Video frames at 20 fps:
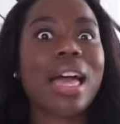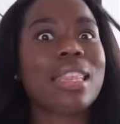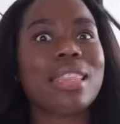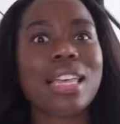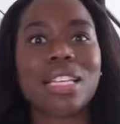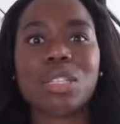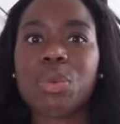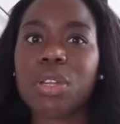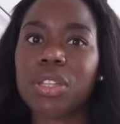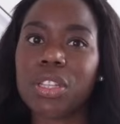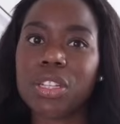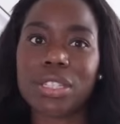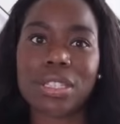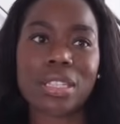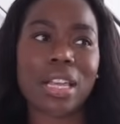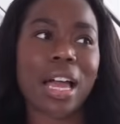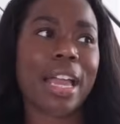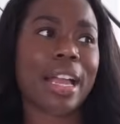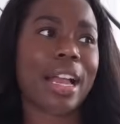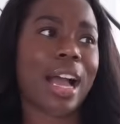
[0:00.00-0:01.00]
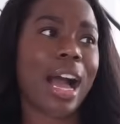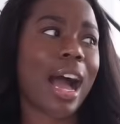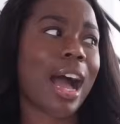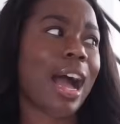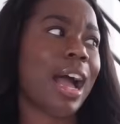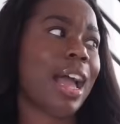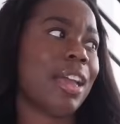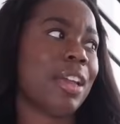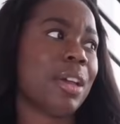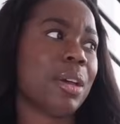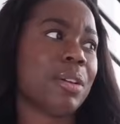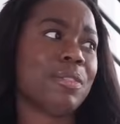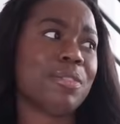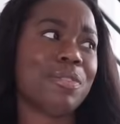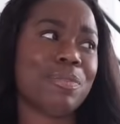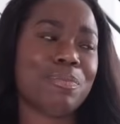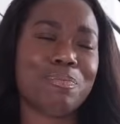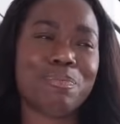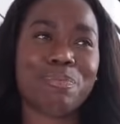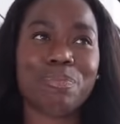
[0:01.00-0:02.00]
that's what it looks like. I
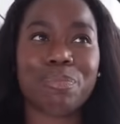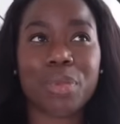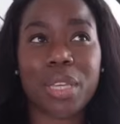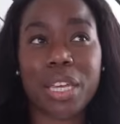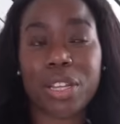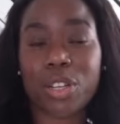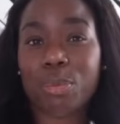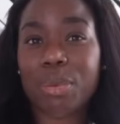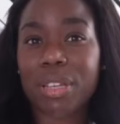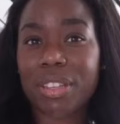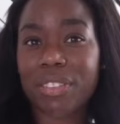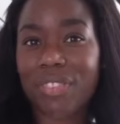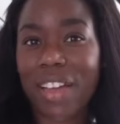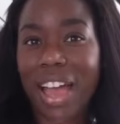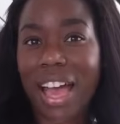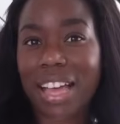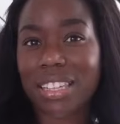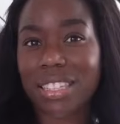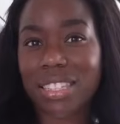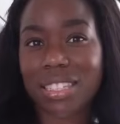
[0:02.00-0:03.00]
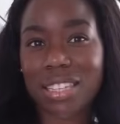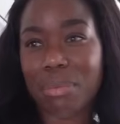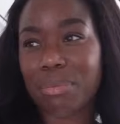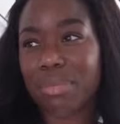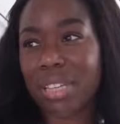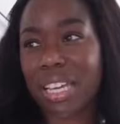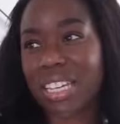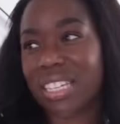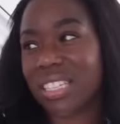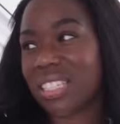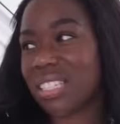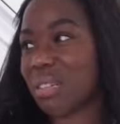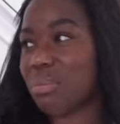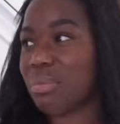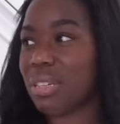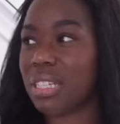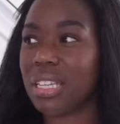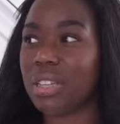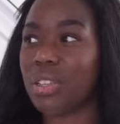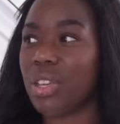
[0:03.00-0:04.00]
intermittent fast some days, some
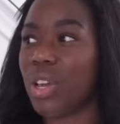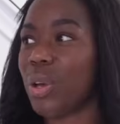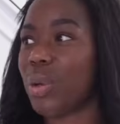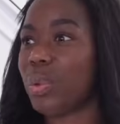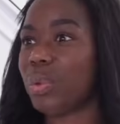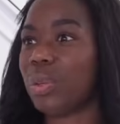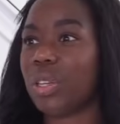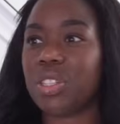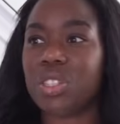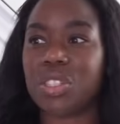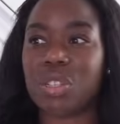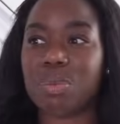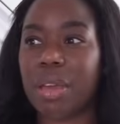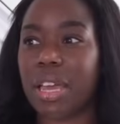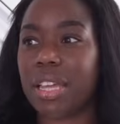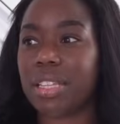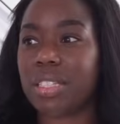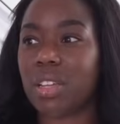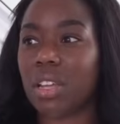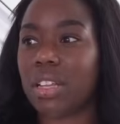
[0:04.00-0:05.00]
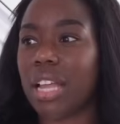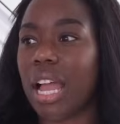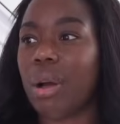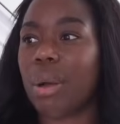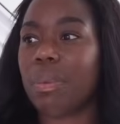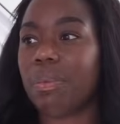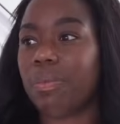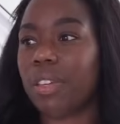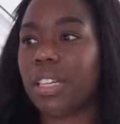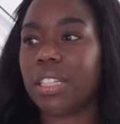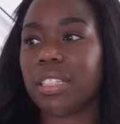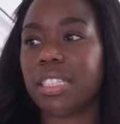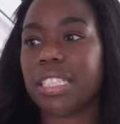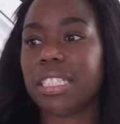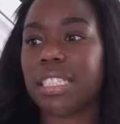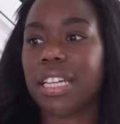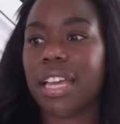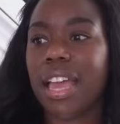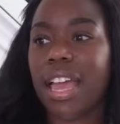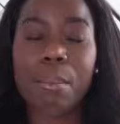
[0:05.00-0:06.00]
days I don't. It just depends on how I'm
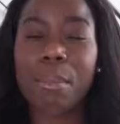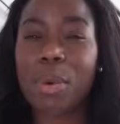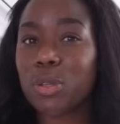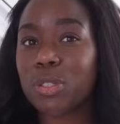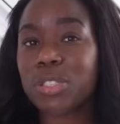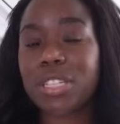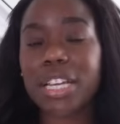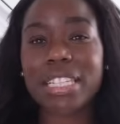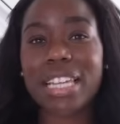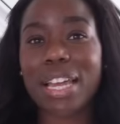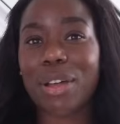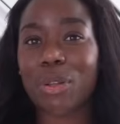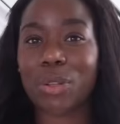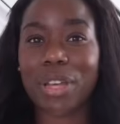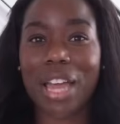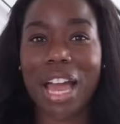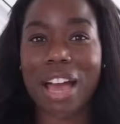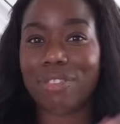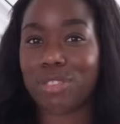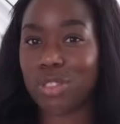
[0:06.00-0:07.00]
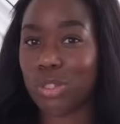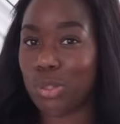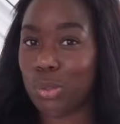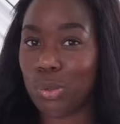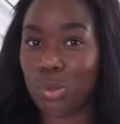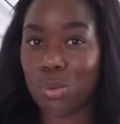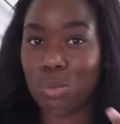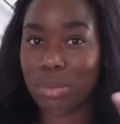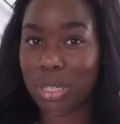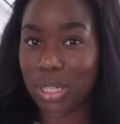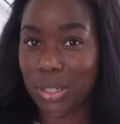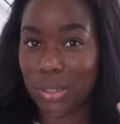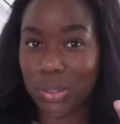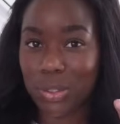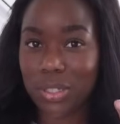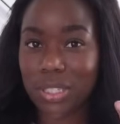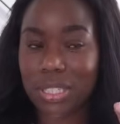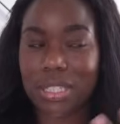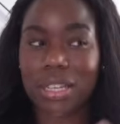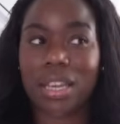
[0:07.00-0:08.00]
feeling. Most days I only have two
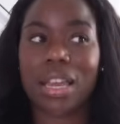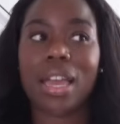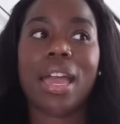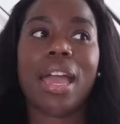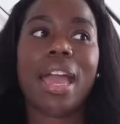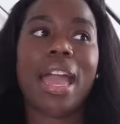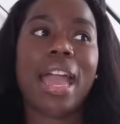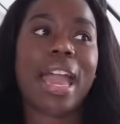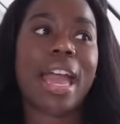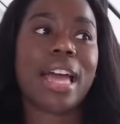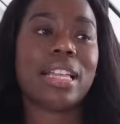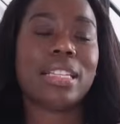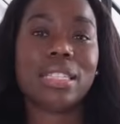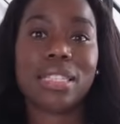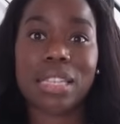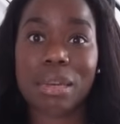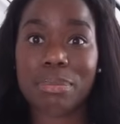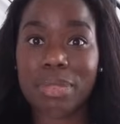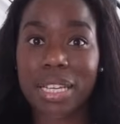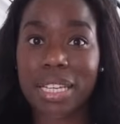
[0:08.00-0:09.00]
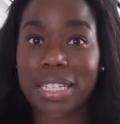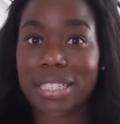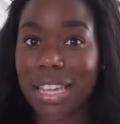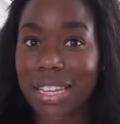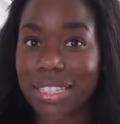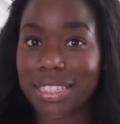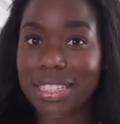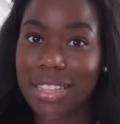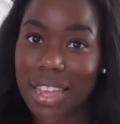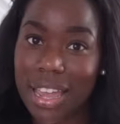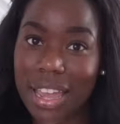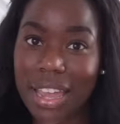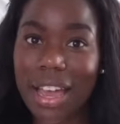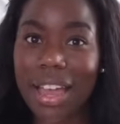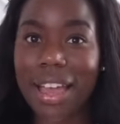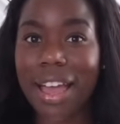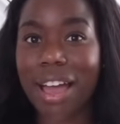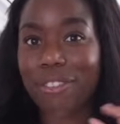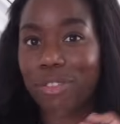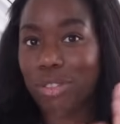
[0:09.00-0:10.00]
meals. And some days, like today, I
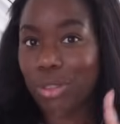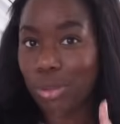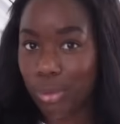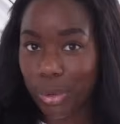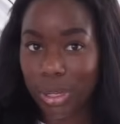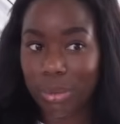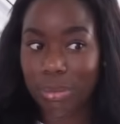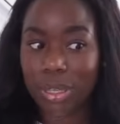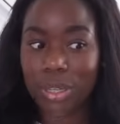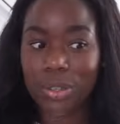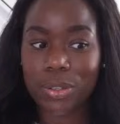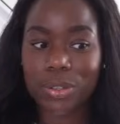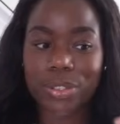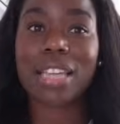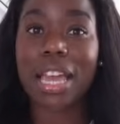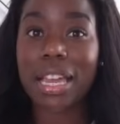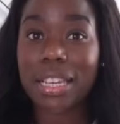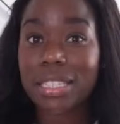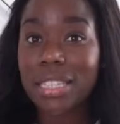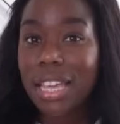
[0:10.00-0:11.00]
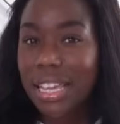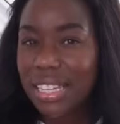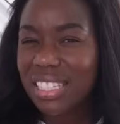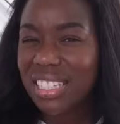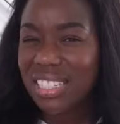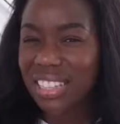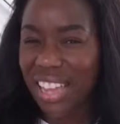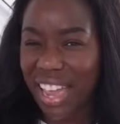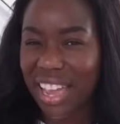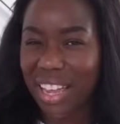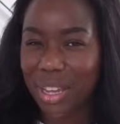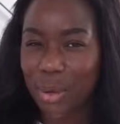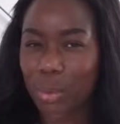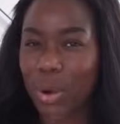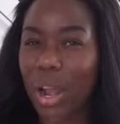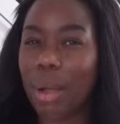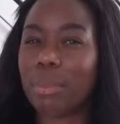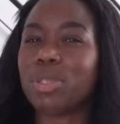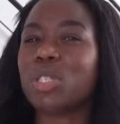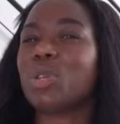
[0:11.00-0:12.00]
have three meals. Days like today,
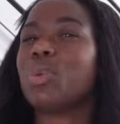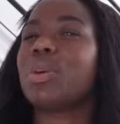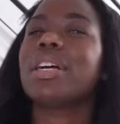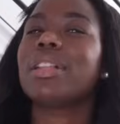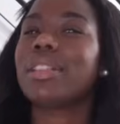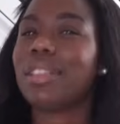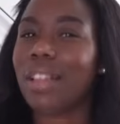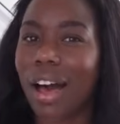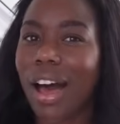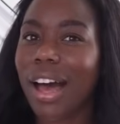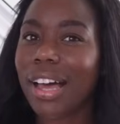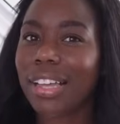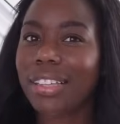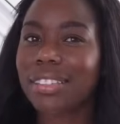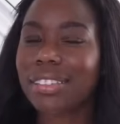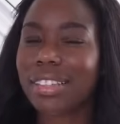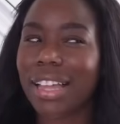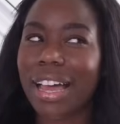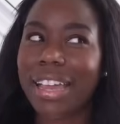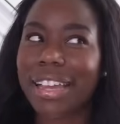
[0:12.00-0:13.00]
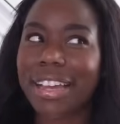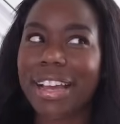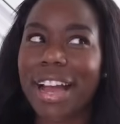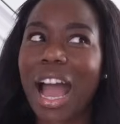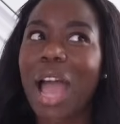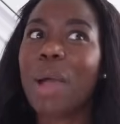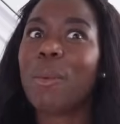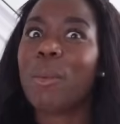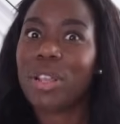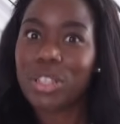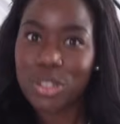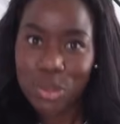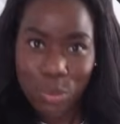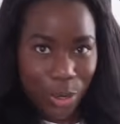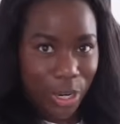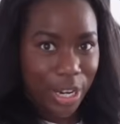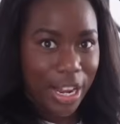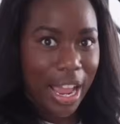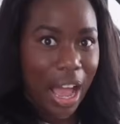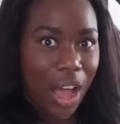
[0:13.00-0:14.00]
where I'm doing a lot, like I went to
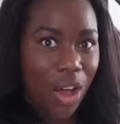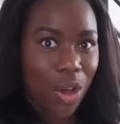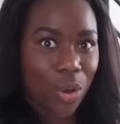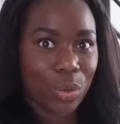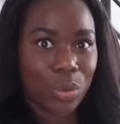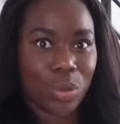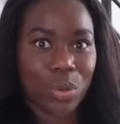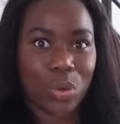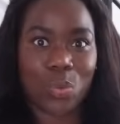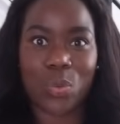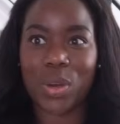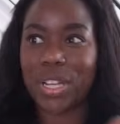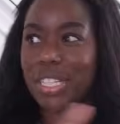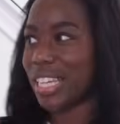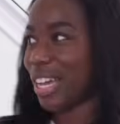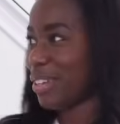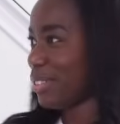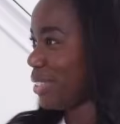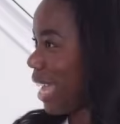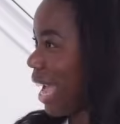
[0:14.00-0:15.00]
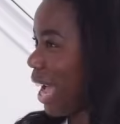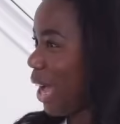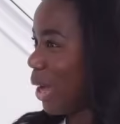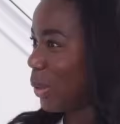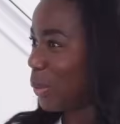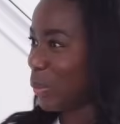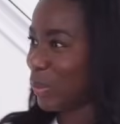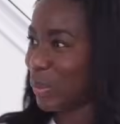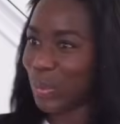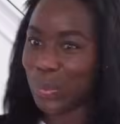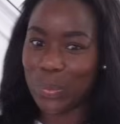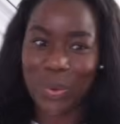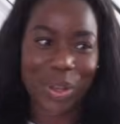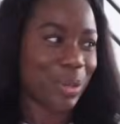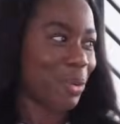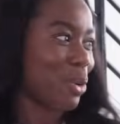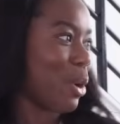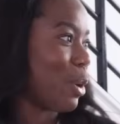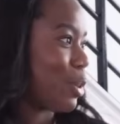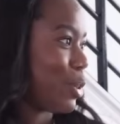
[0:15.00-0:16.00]
work out, went downtown, went
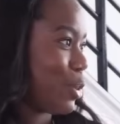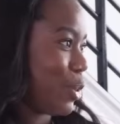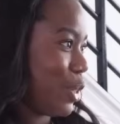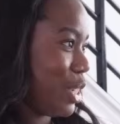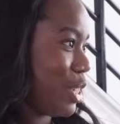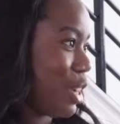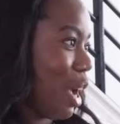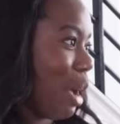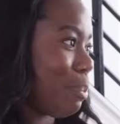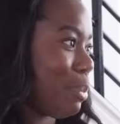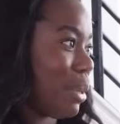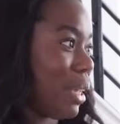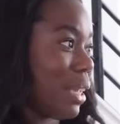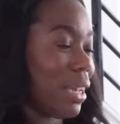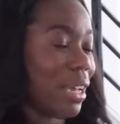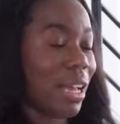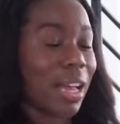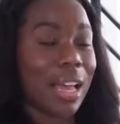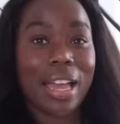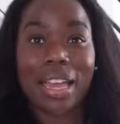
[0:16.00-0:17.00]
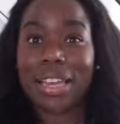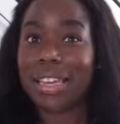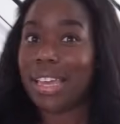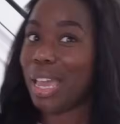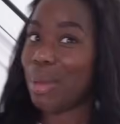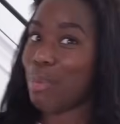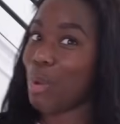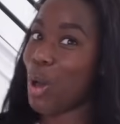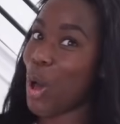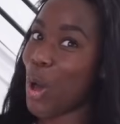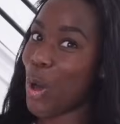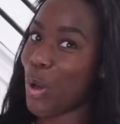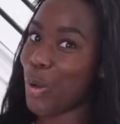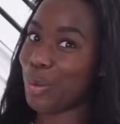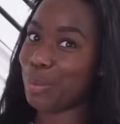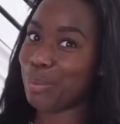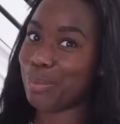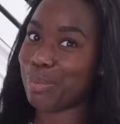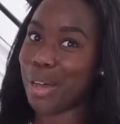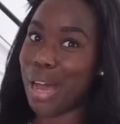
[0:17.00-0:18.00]
grocery shopping, came
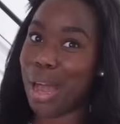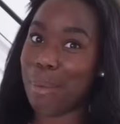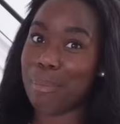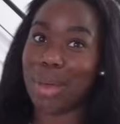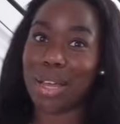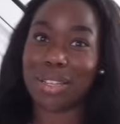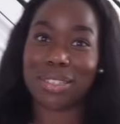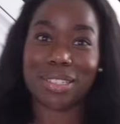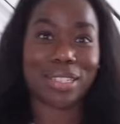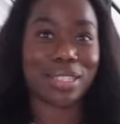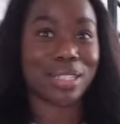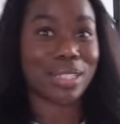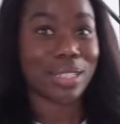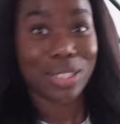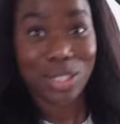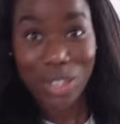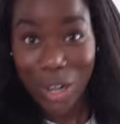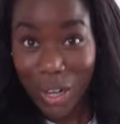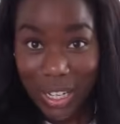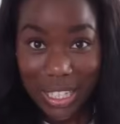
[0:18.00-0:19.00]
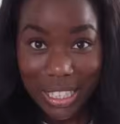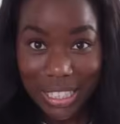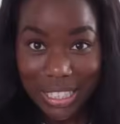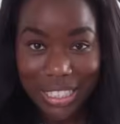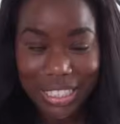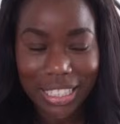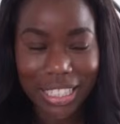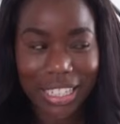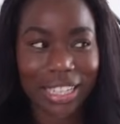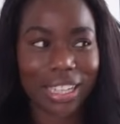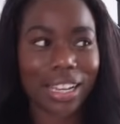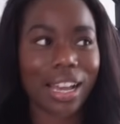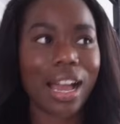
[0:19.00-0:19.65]
home, I'm about to start cleaning.